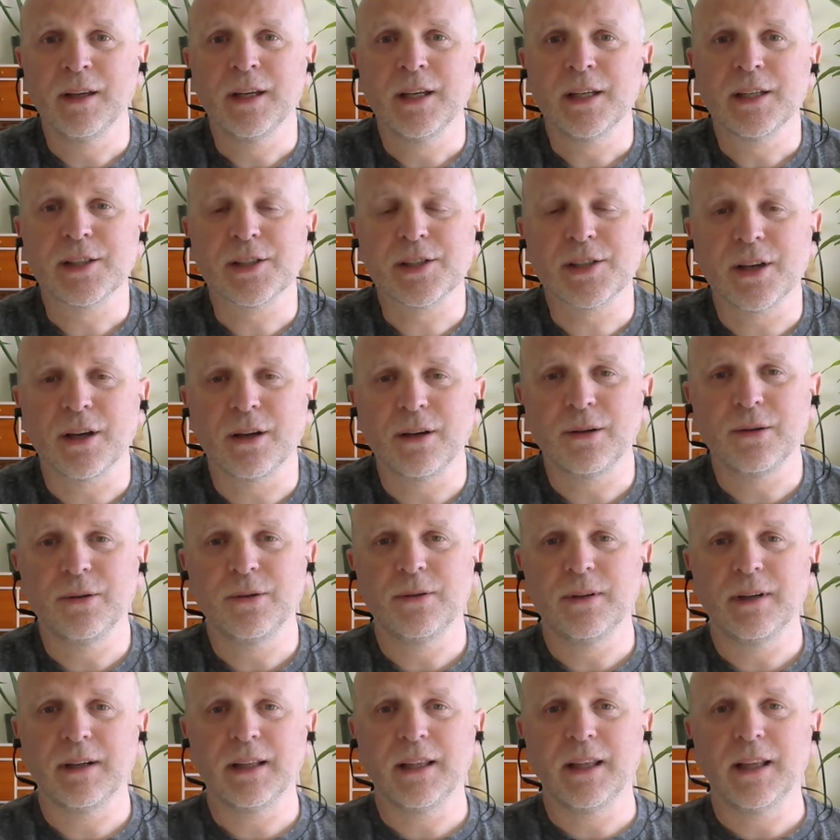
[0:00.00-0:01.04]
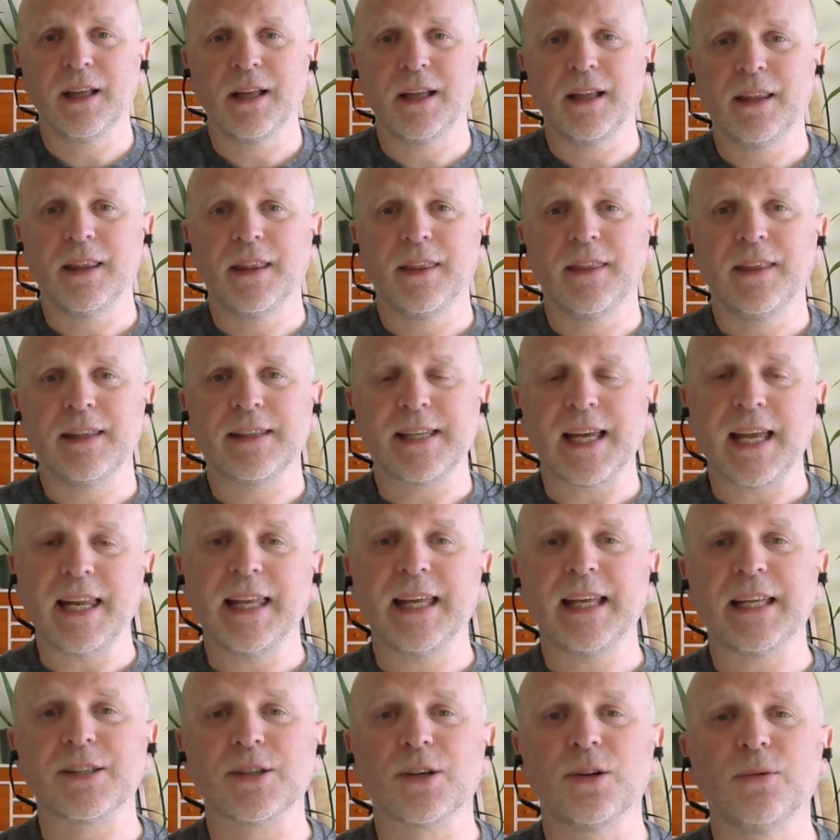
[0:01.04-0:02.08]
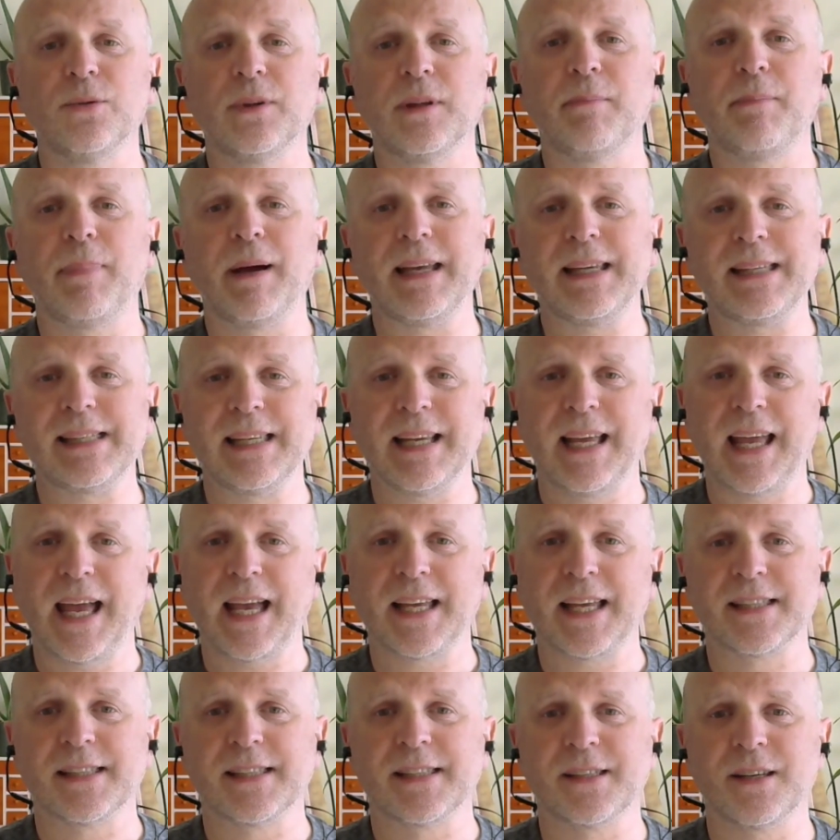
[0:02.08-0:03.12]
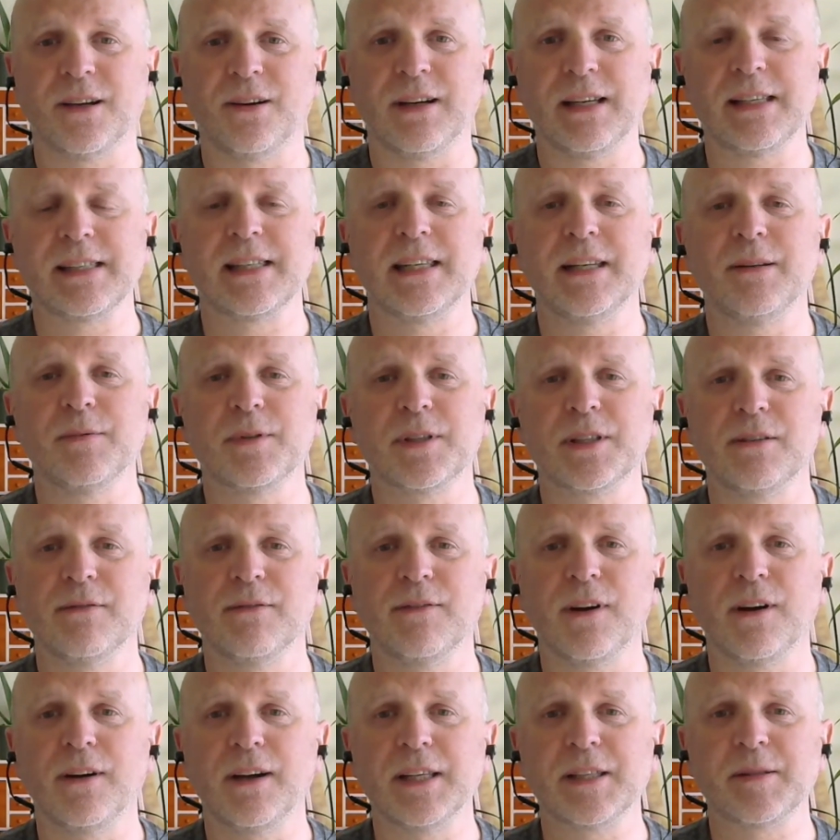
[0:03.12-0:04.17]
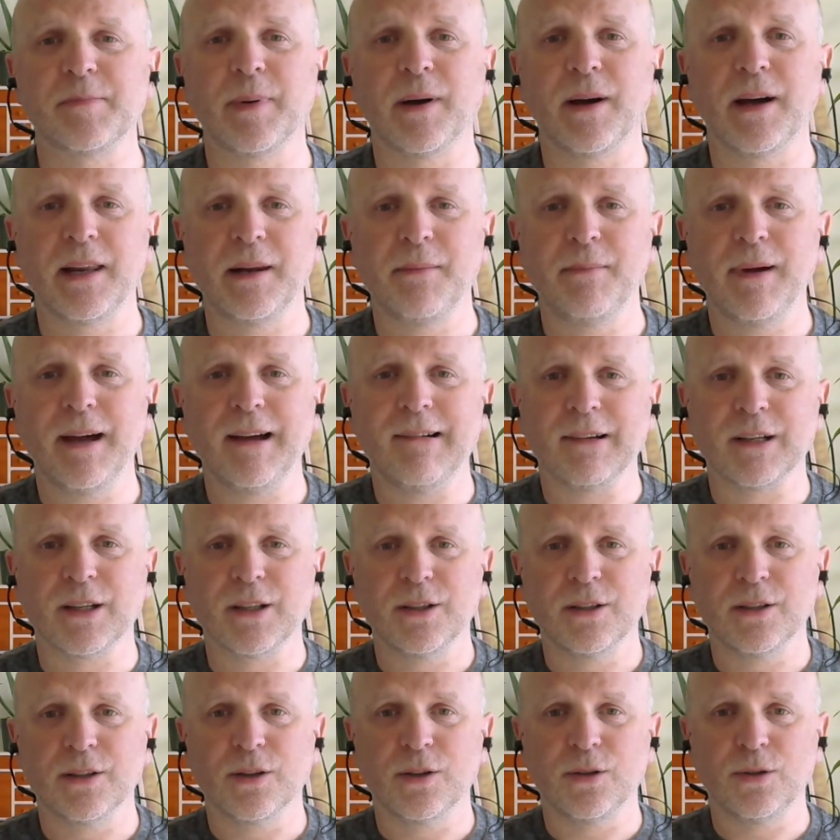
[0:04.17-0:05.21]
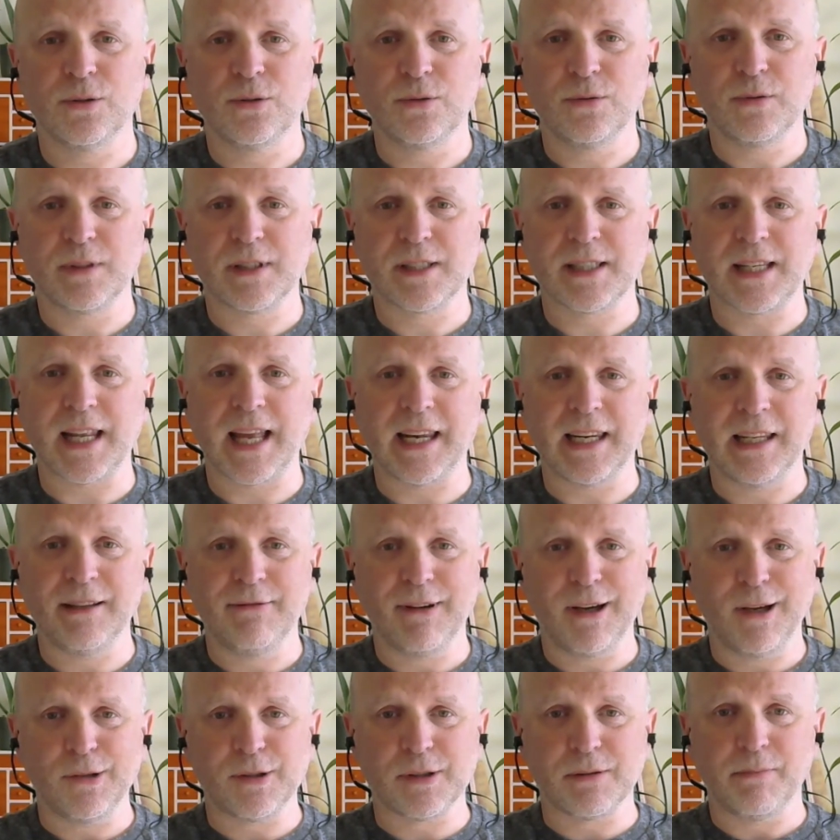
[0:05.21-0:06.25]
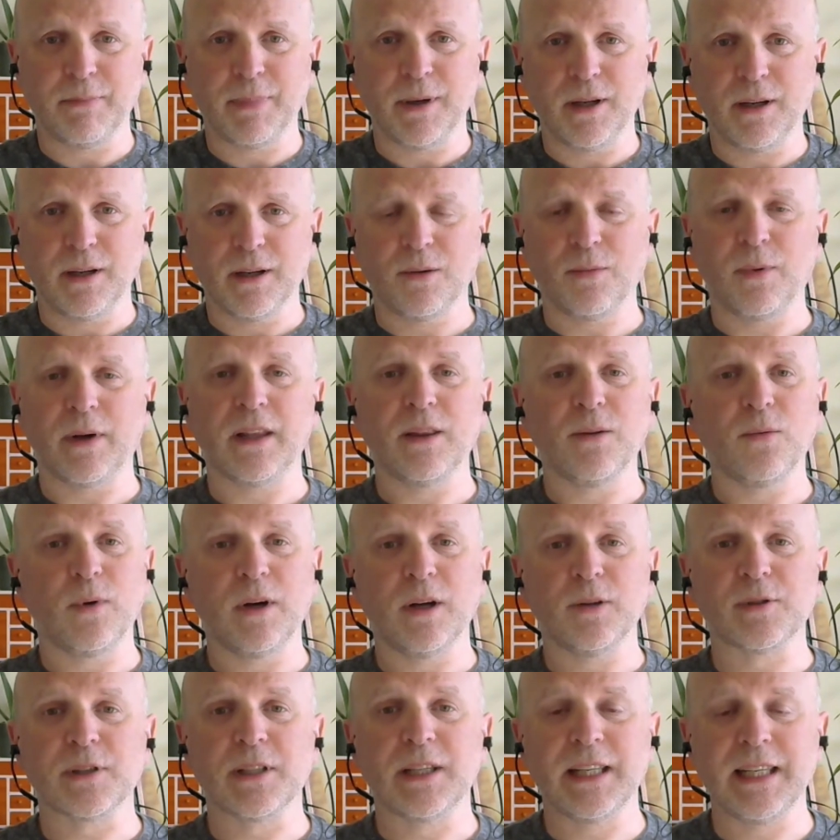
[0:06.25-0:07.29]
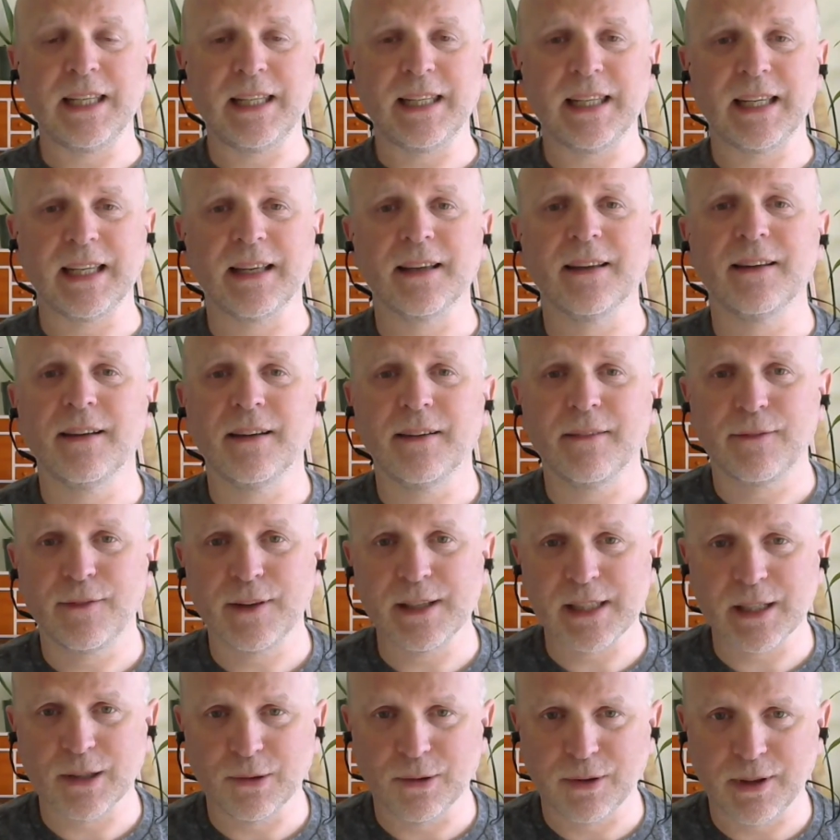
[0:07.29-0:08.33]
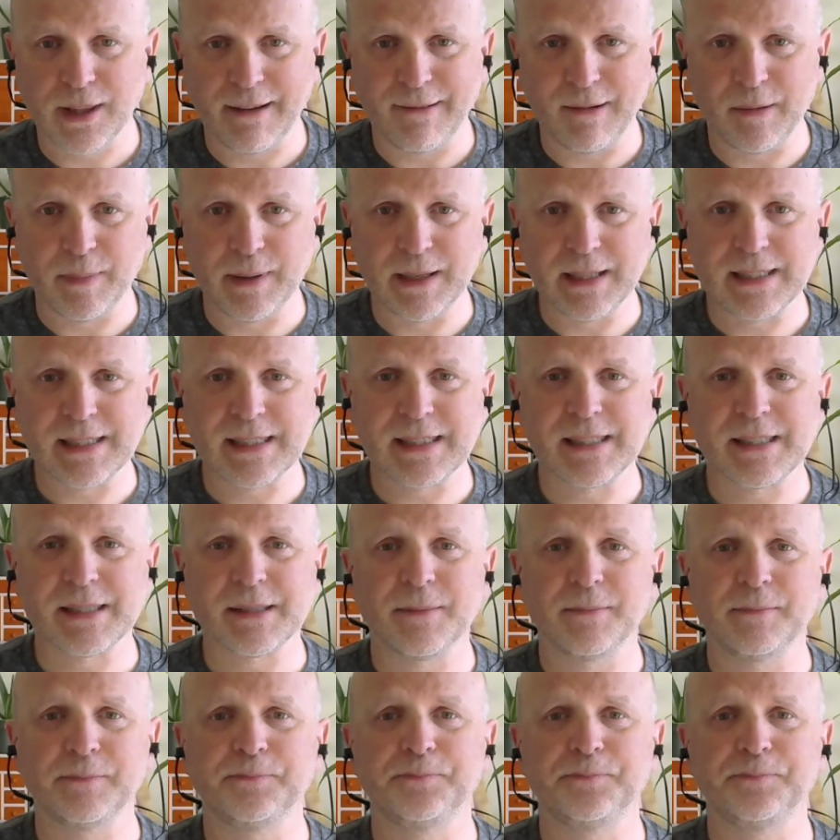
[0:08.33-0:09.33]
So the technique is called the basic exercise, and it was devised by an American called Stanley Rosenberg, one of the world's leading physical therapists.